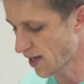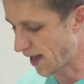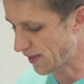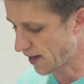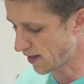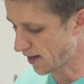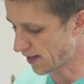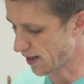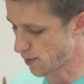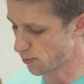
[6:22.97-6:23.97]
And then I
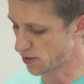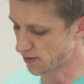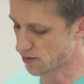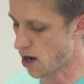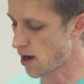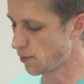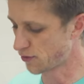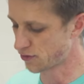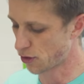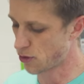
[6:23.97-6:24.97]
came up with this
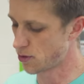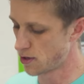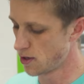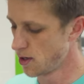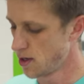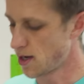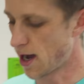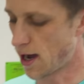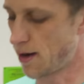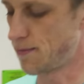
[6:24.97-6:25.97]
cobblestone
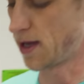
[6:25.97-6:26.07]
um,